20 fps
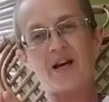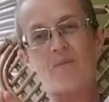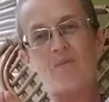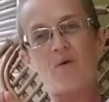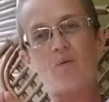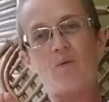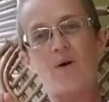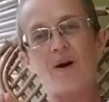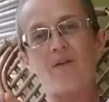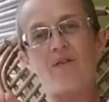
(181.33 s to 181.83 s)

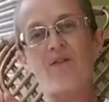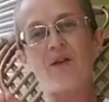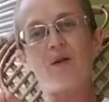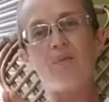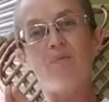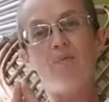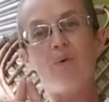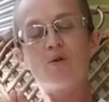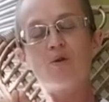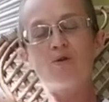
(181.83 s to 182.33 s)
aware of the
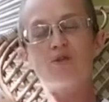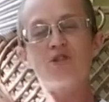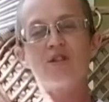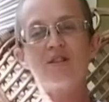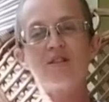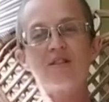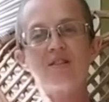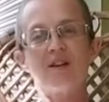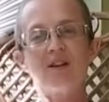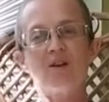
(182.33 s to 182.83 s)

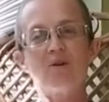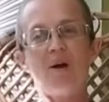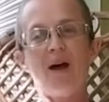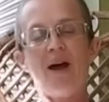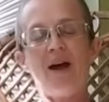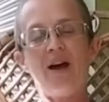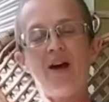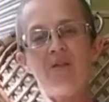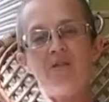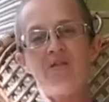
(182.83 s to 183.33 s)
emotions that you
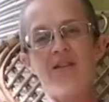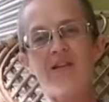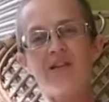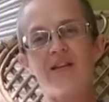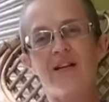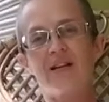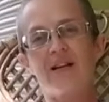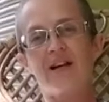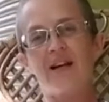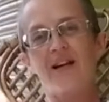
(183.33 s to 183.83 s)
have.
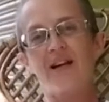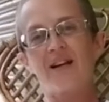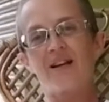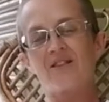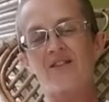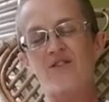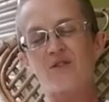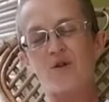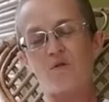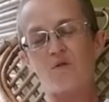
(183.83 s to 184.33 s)

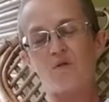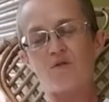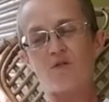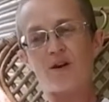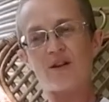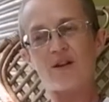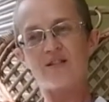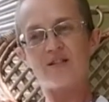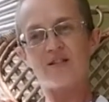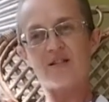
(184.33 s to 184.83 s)
So for
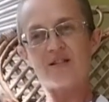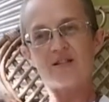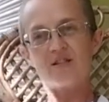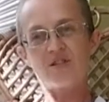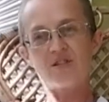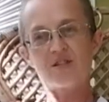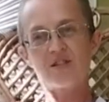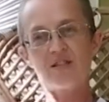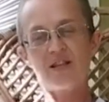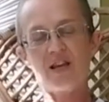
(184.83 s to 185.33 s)
instance,
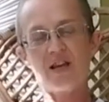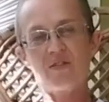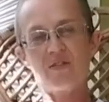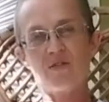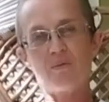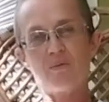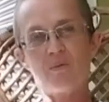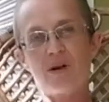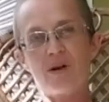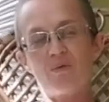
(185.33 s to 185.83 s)
just think
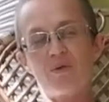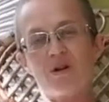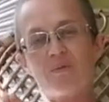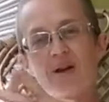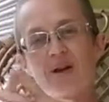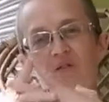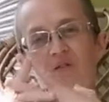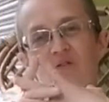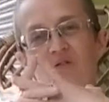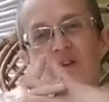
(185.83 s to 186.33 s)
for a minute, what am
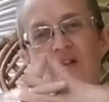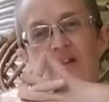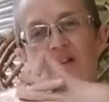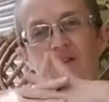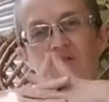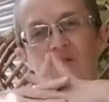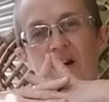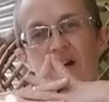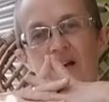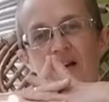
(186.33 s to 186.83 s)
I
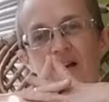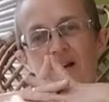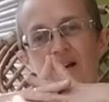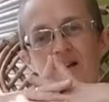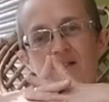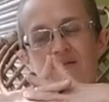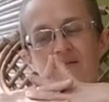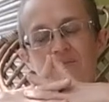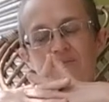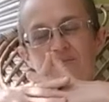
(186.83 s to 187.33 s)
feeling right
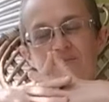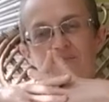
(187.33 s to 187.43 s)
now?